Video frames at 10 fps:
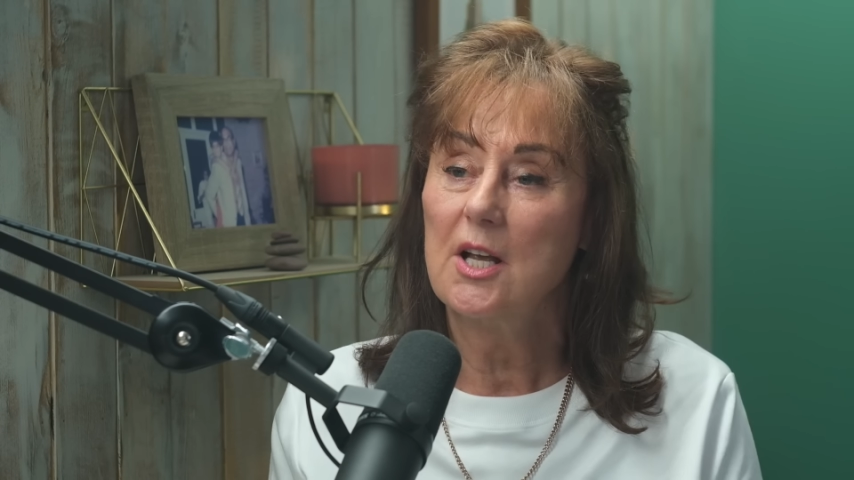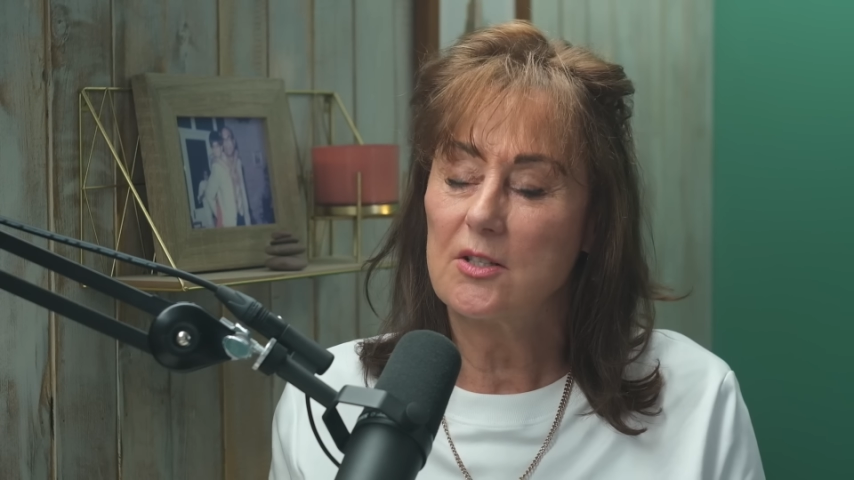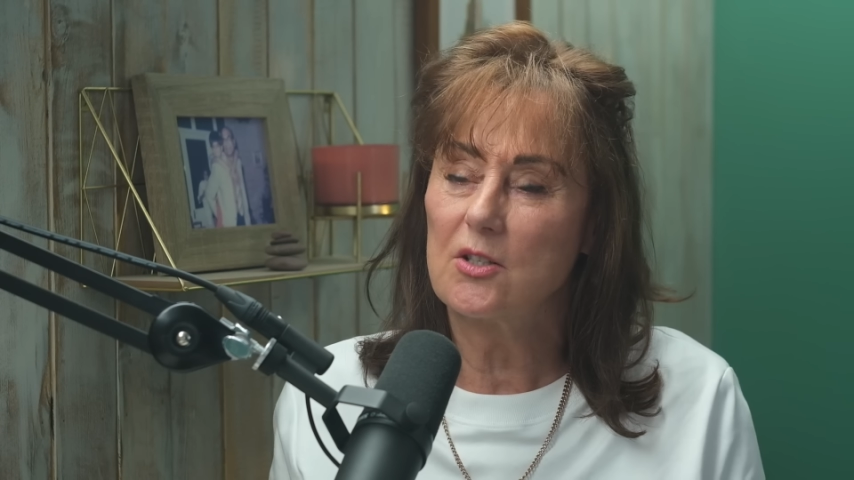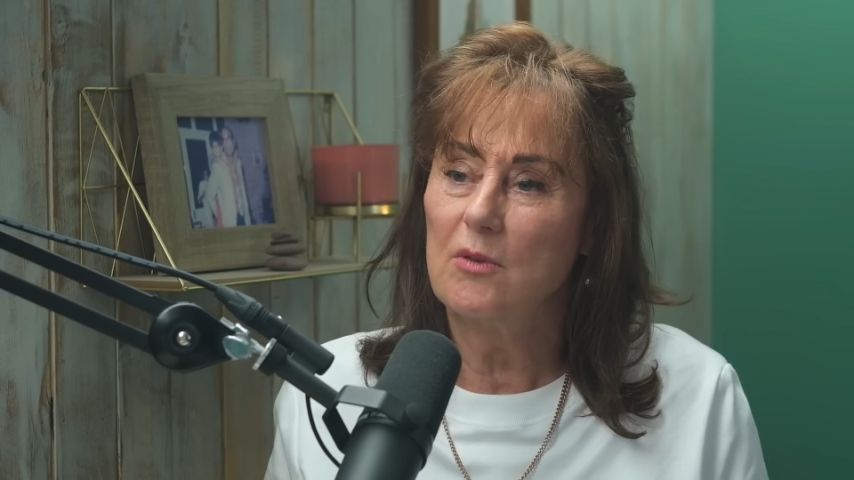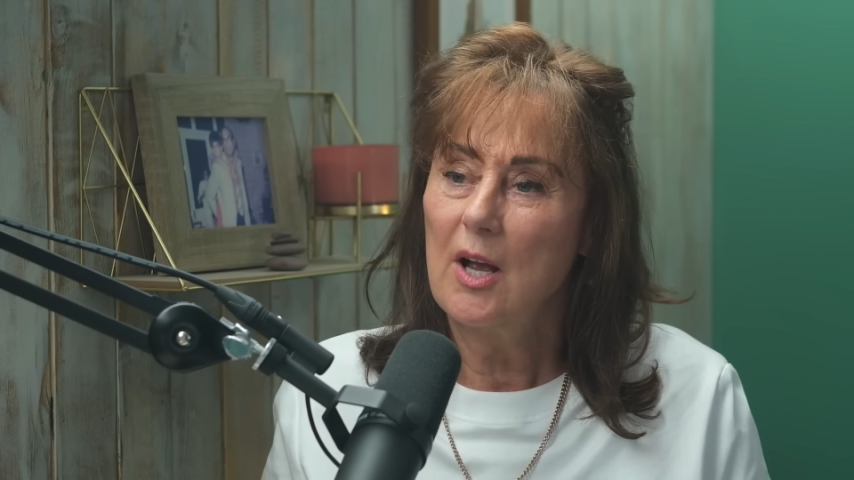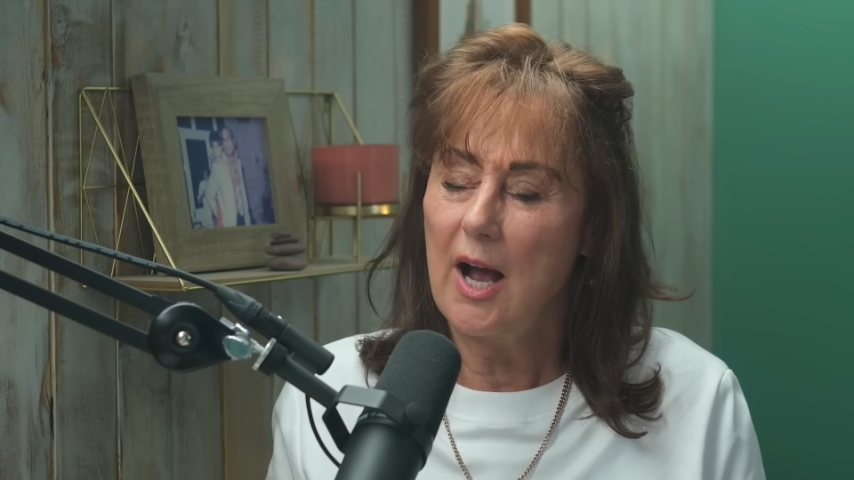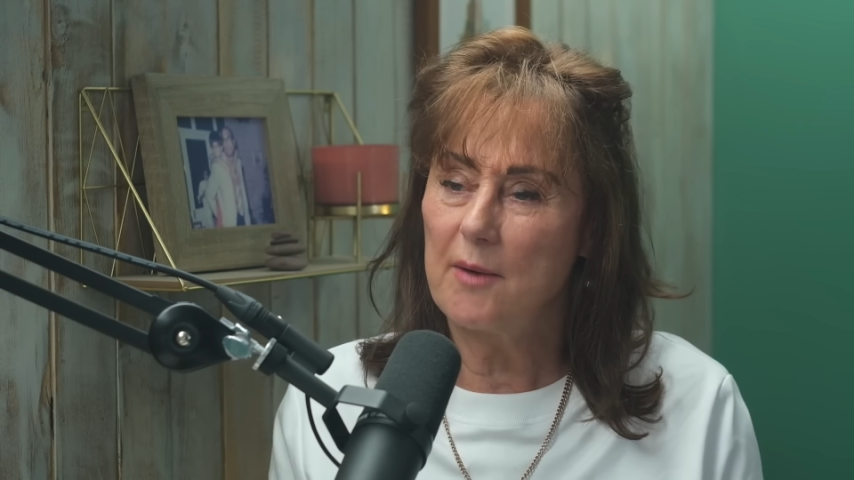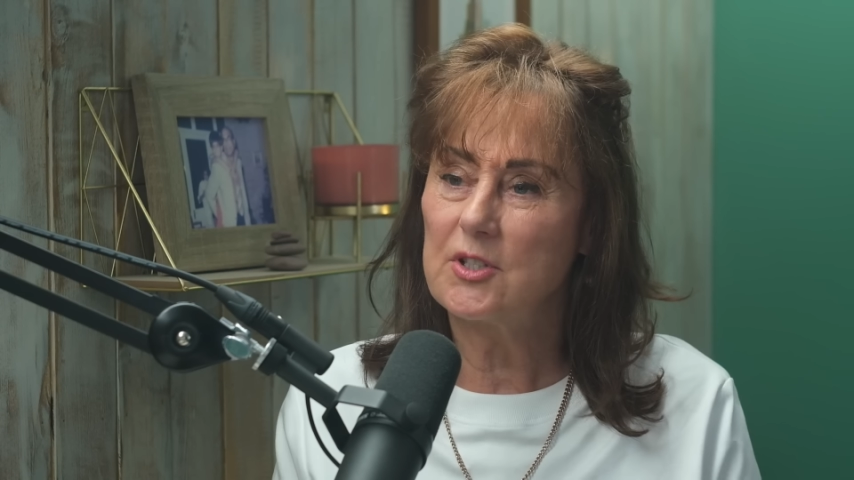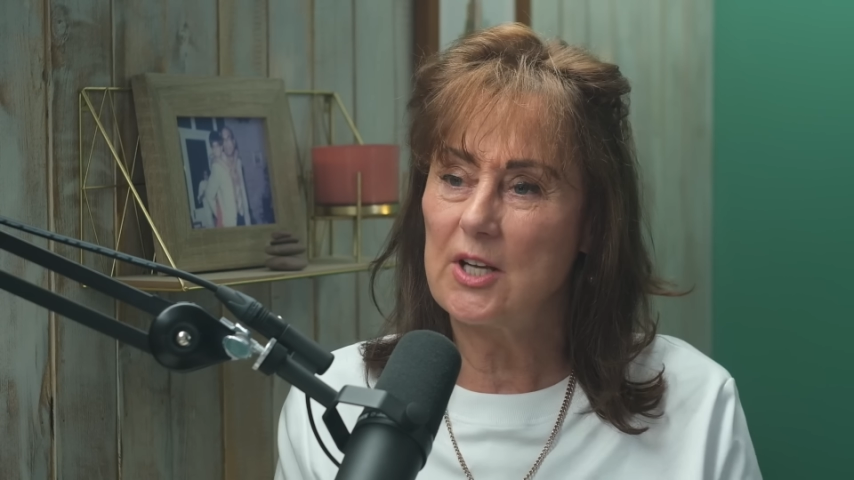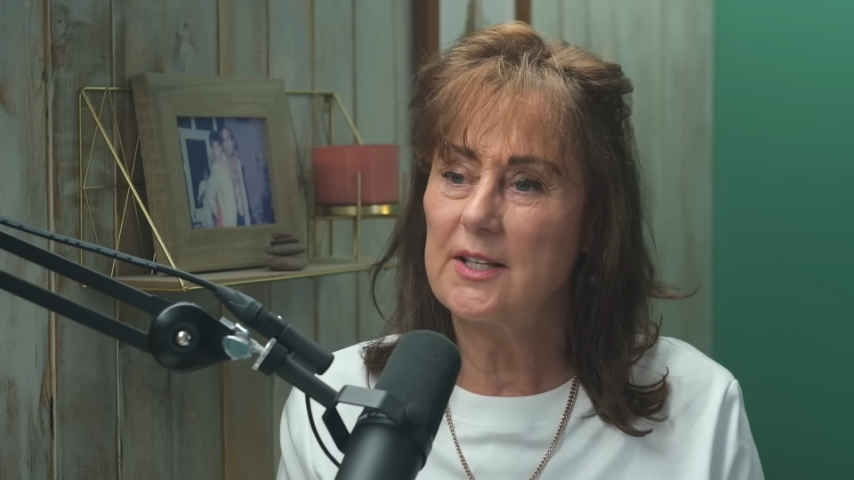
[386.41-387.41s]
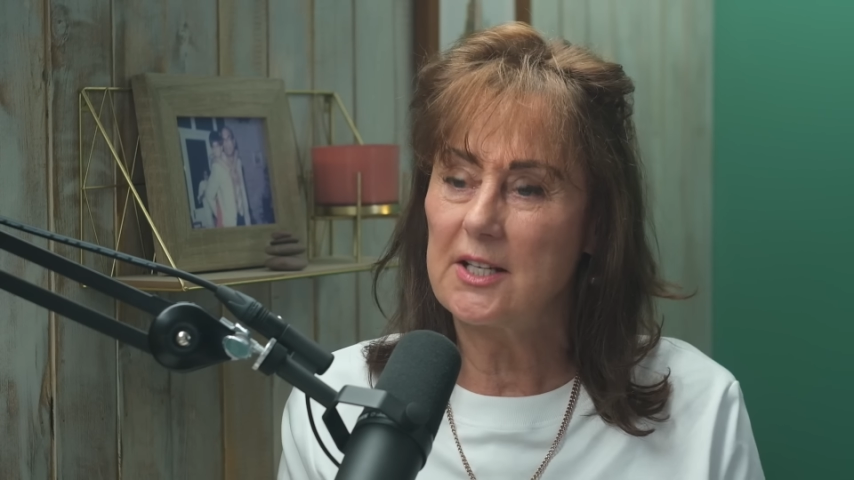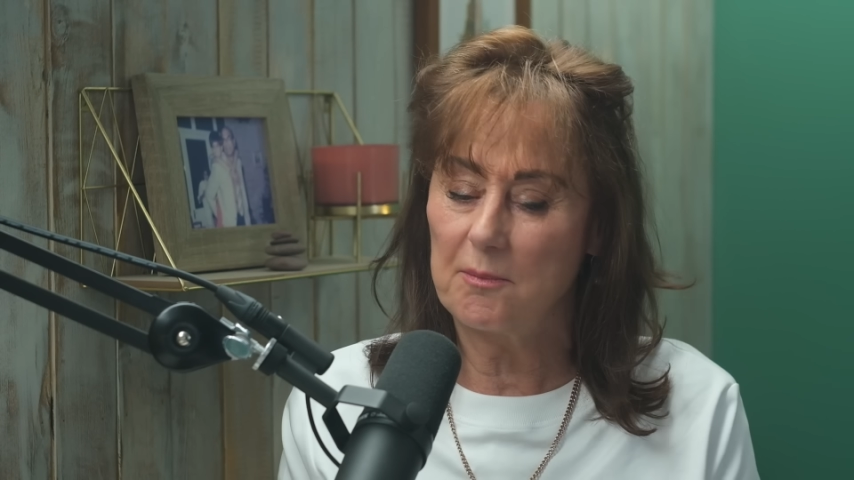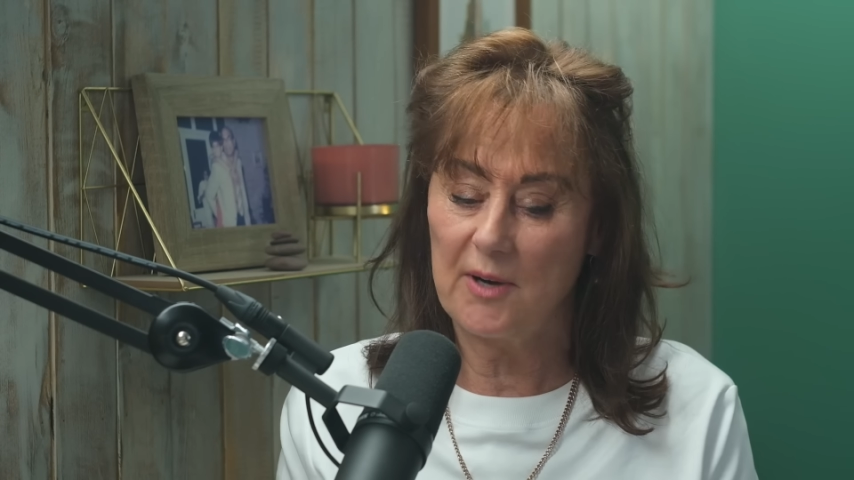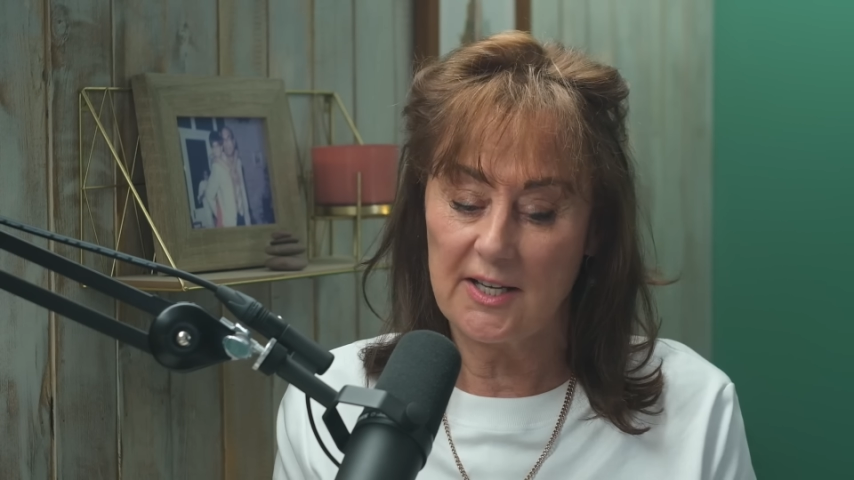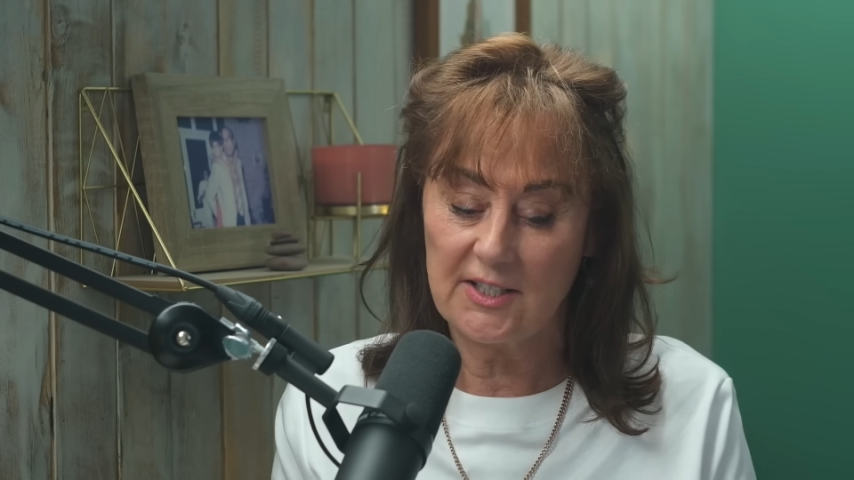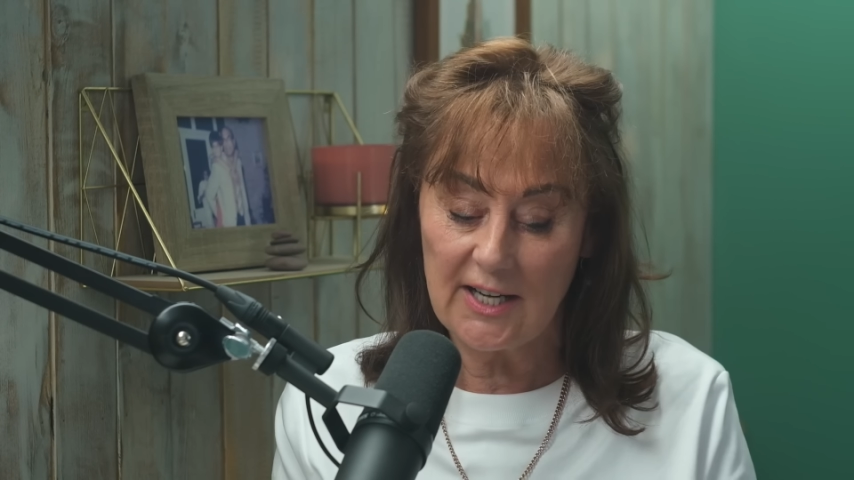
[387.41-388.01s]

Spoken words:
So I would say that applies.